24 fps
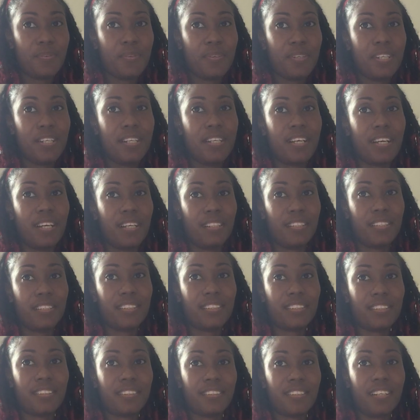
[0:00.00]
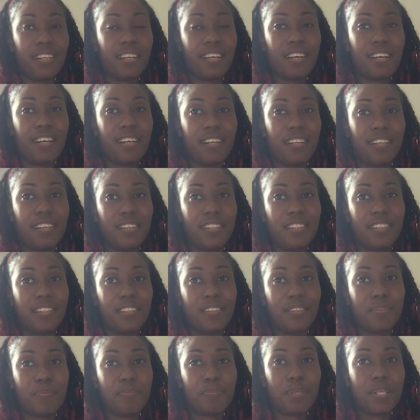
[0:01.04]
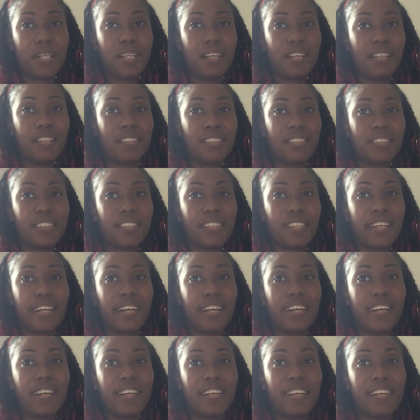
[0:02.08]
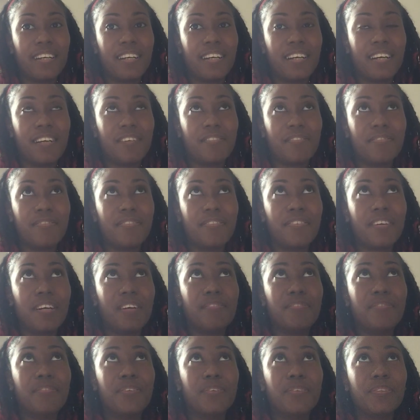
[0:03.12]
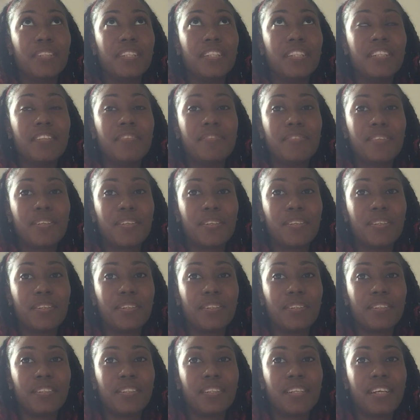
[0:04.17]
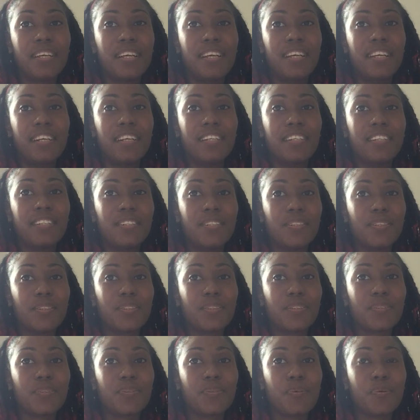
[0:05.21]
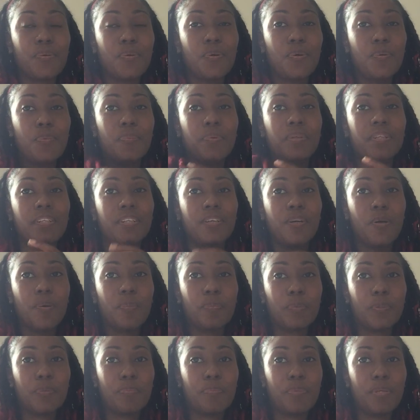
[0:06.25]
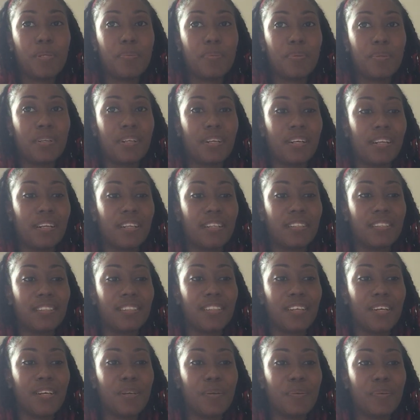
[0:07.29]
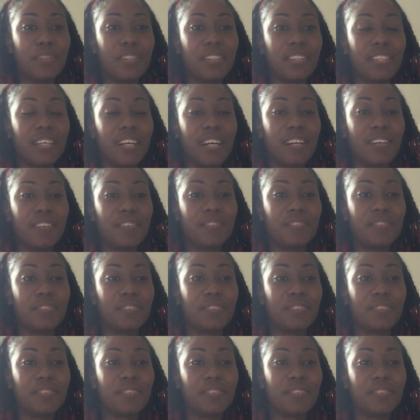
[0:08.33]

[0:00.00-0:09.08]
Yes. And because I found it difficult just opening up to people, because I always have